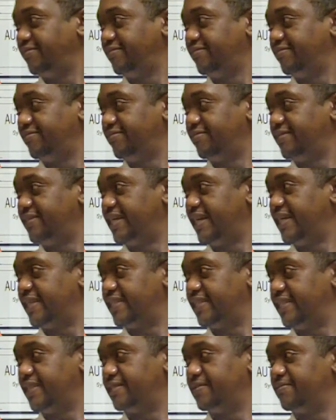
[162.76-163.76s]
Right, a little bit
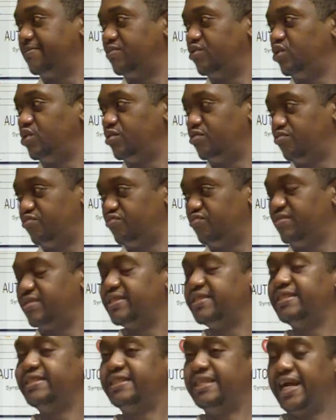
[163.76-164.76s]
of neurological
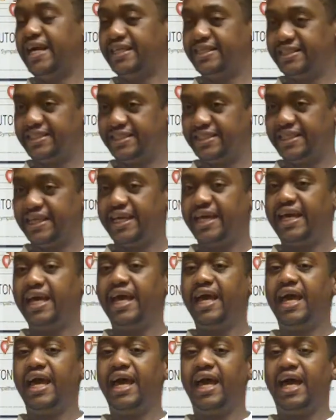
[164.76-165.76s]
interventions,
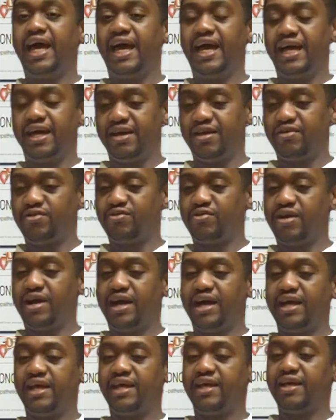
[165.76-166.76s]
neurological treatments,
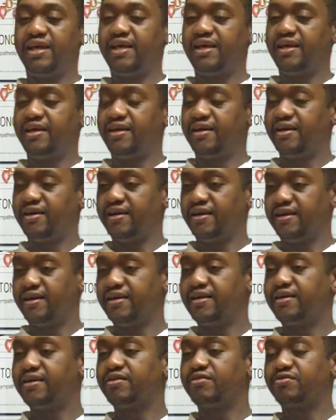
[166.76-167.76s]
chiropractic
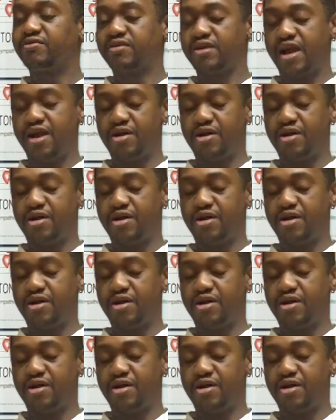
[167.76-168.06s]
treatments.